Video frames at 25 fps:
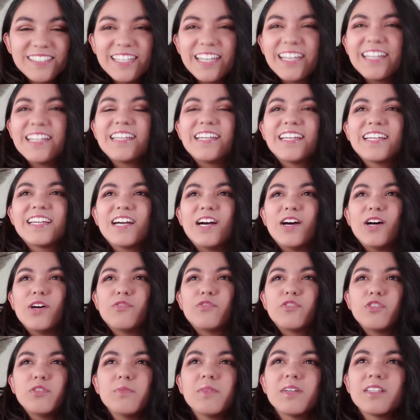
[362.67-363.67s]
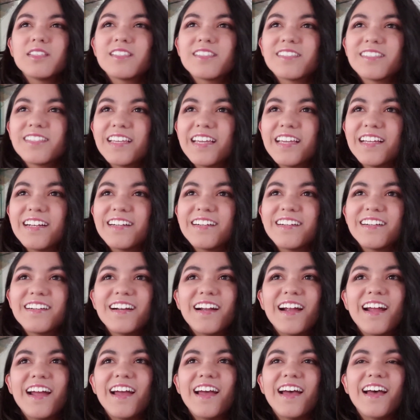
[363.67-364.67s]
dating a few months
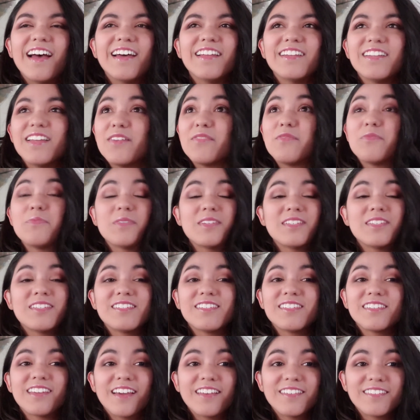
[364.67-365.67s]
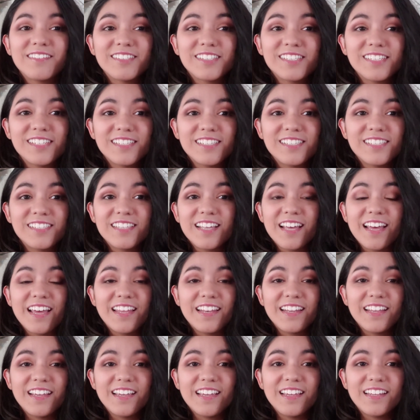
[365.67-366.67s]
later and have been together since
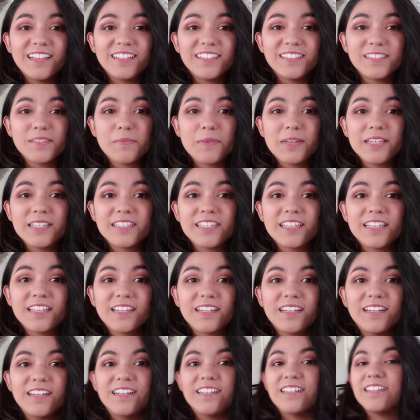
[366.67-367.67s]
then, and he's amazing.